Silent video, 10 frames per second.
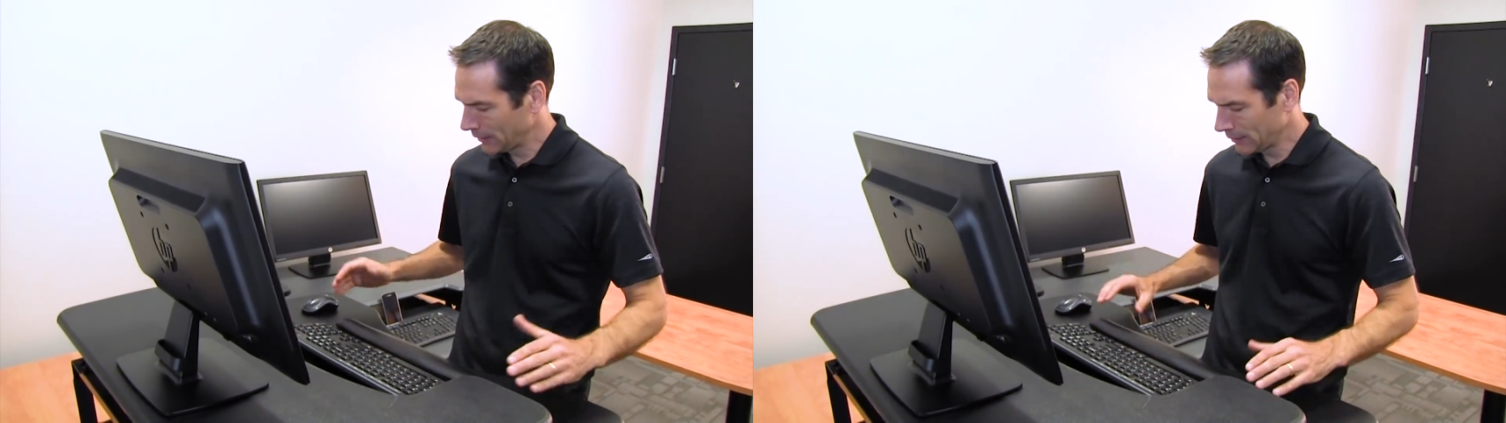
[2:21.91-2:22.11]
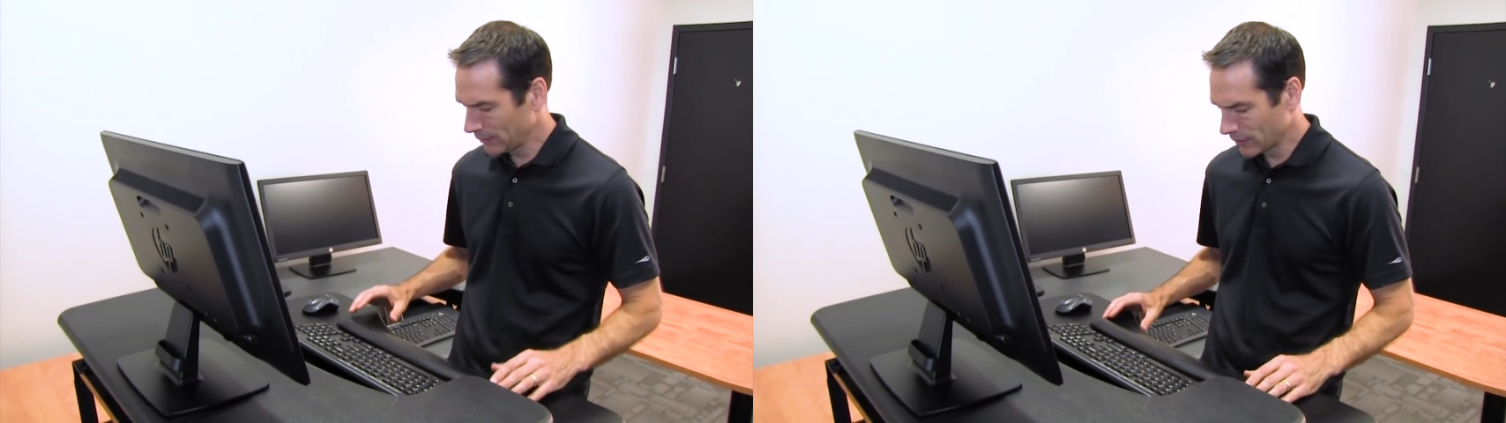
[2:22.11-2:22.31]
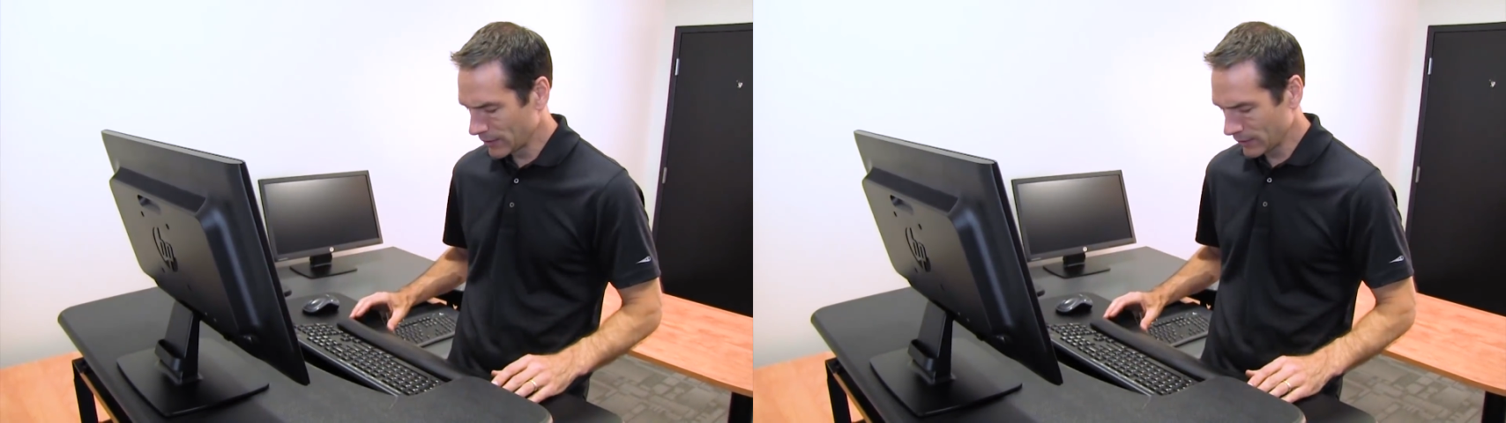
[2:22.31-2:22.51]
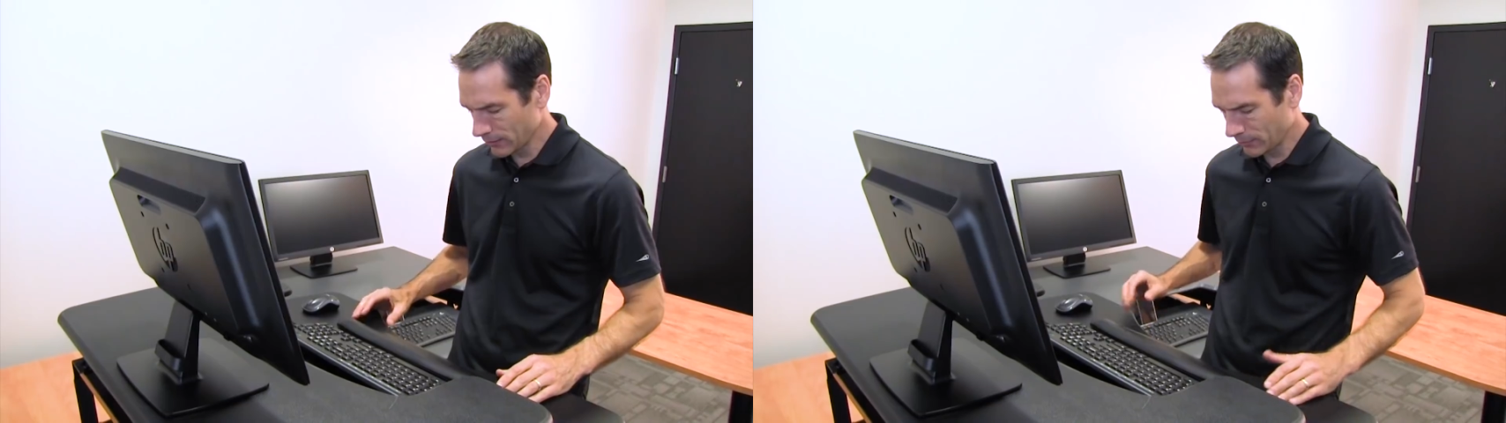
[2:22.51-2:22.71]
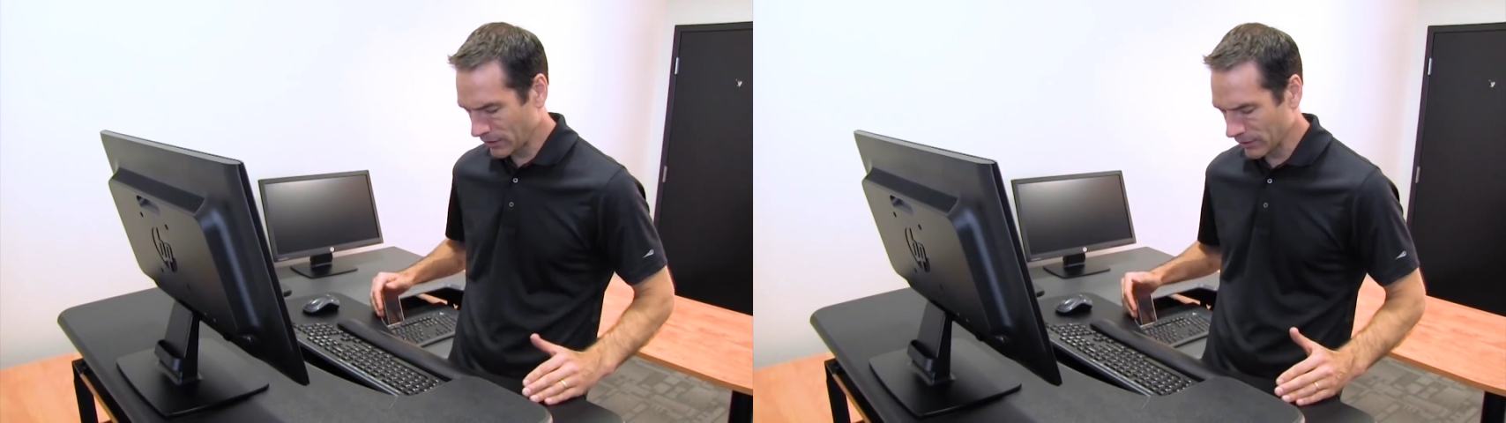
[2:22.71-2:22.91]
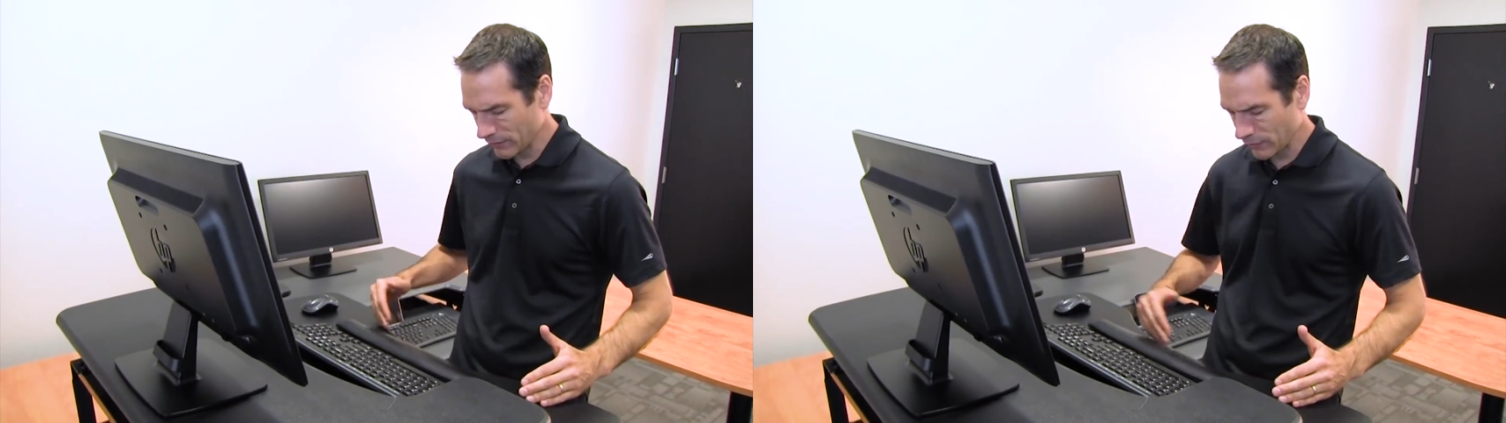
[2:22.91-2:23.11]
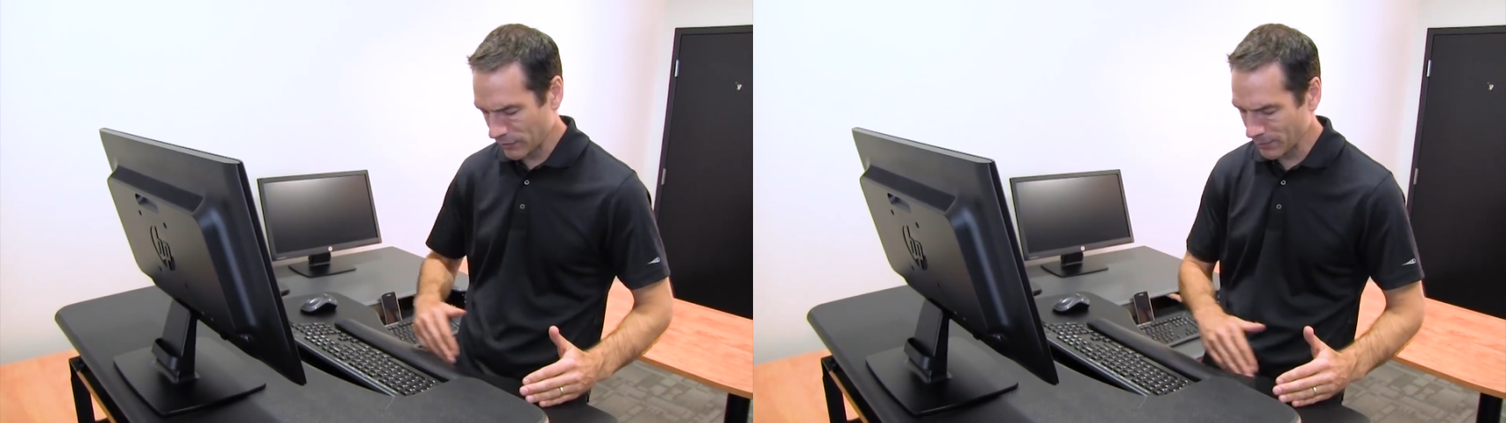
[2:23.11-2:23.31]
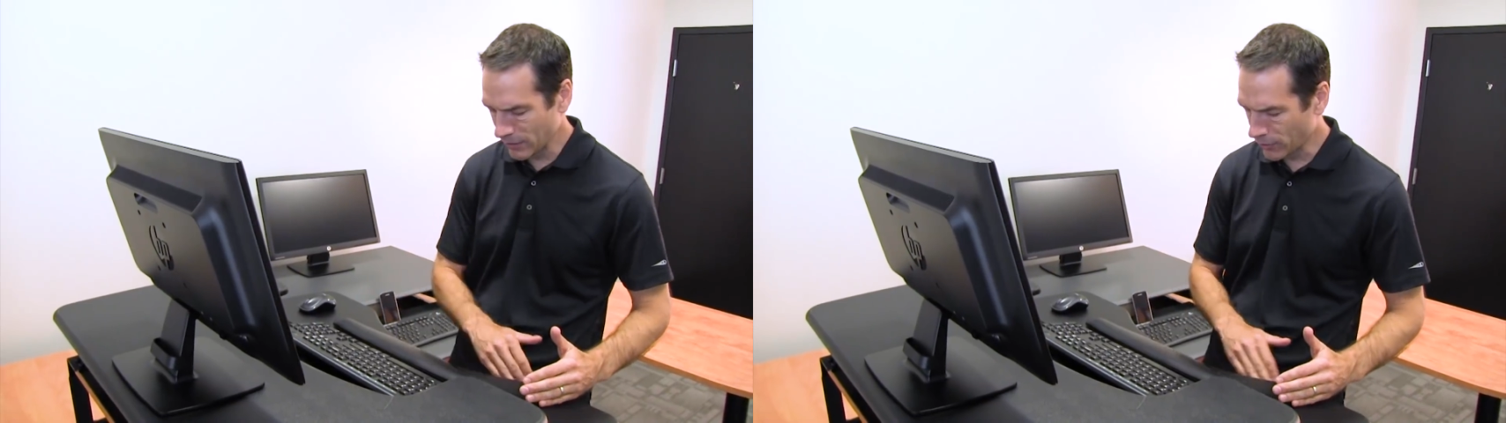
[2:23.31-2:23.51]
is that because of
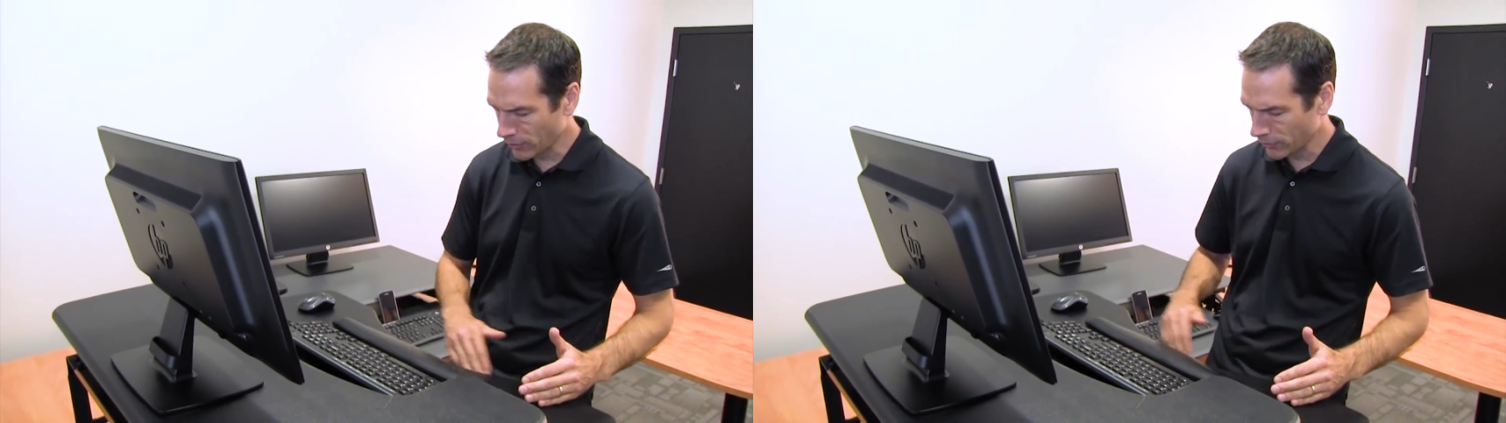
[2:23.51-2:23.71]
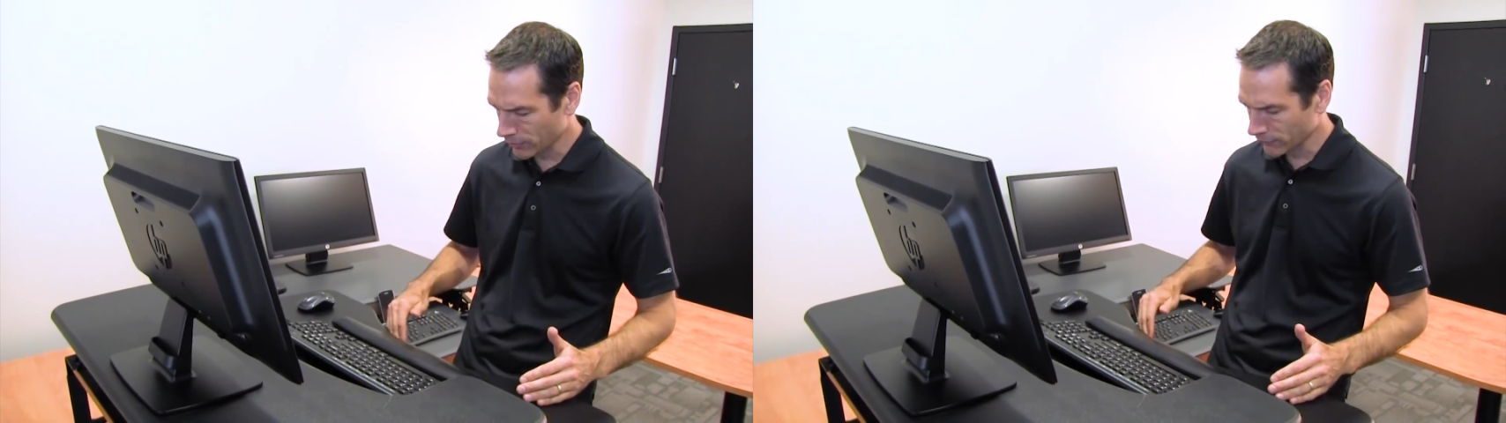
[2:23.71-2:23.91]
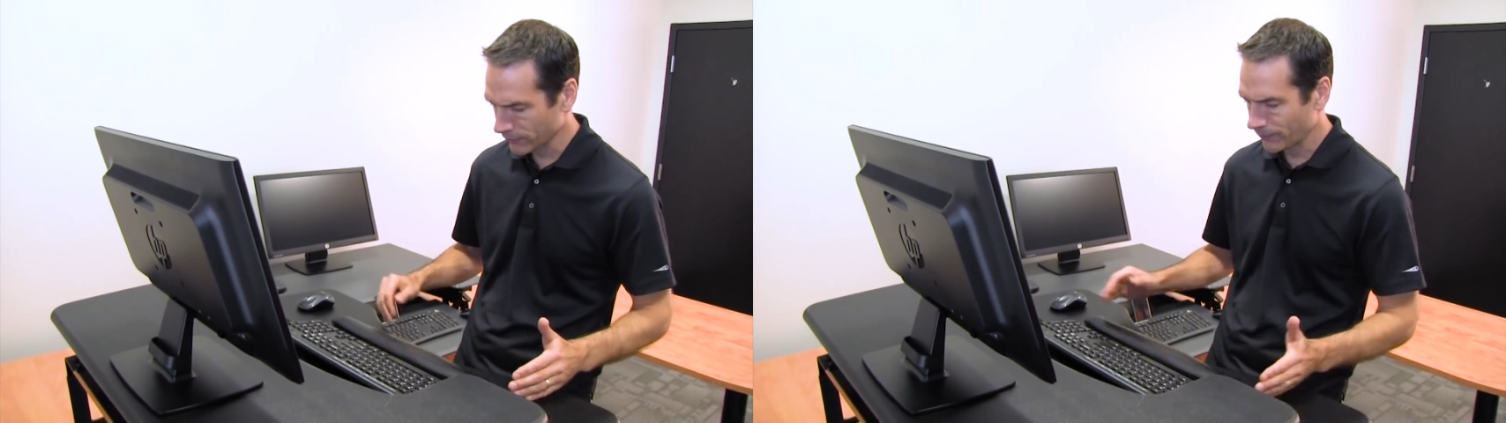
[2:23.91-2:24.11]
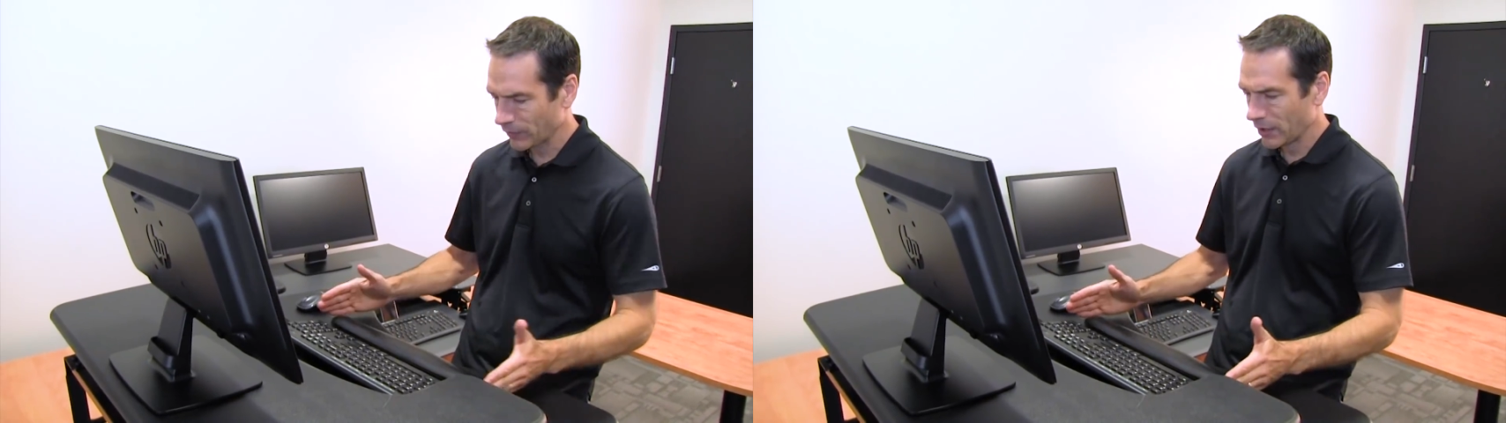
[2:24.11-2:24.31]
this big curve,